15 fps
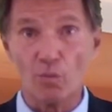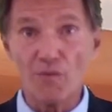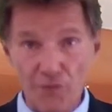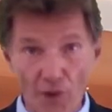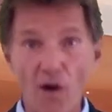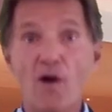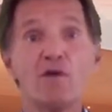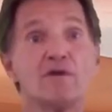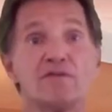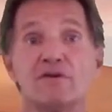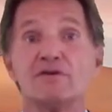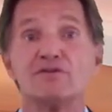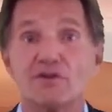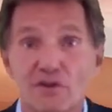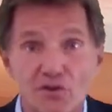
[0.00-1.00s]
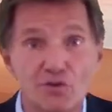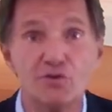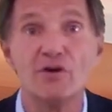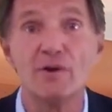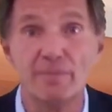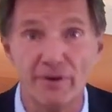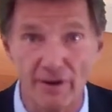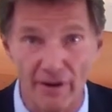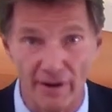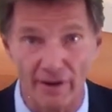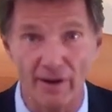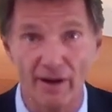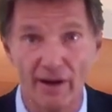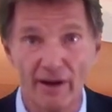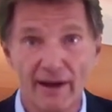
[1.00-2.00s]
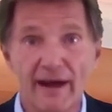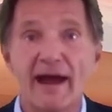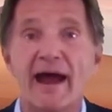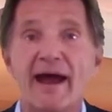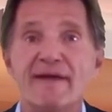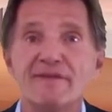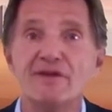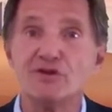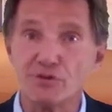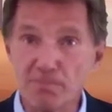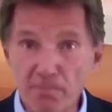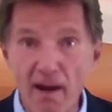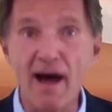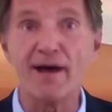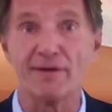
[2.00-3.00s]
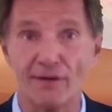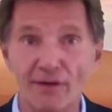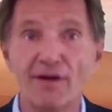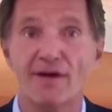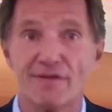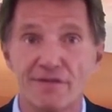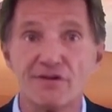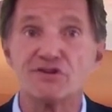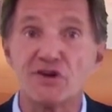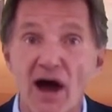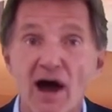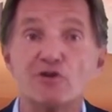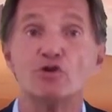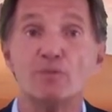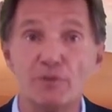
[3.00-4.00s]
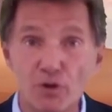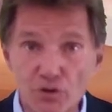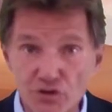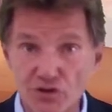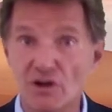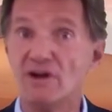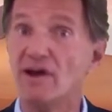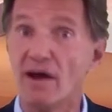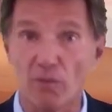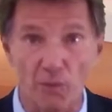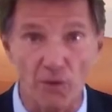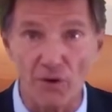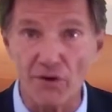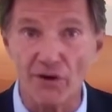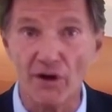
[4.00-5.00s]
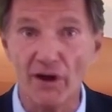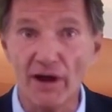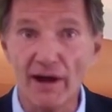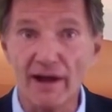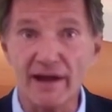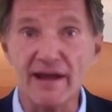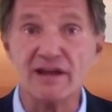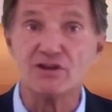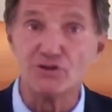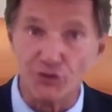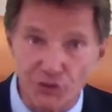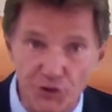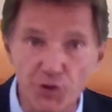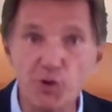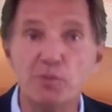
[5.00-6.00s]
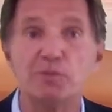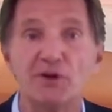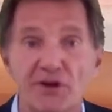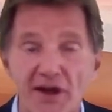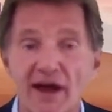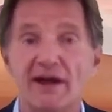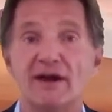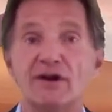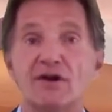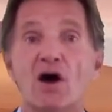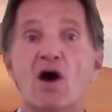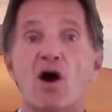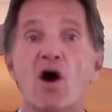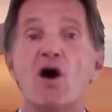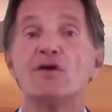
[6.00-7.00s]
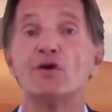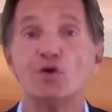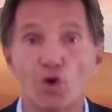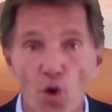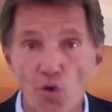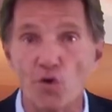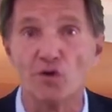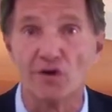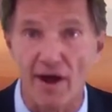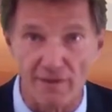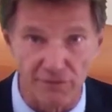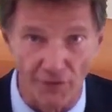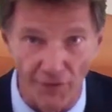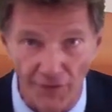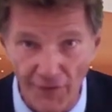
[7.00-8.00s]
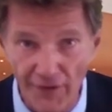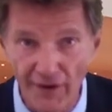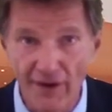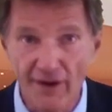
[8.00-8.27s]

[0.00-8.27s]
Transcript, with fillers: with all of us contributing. And this model, this contribution network, is duplicated on a local level.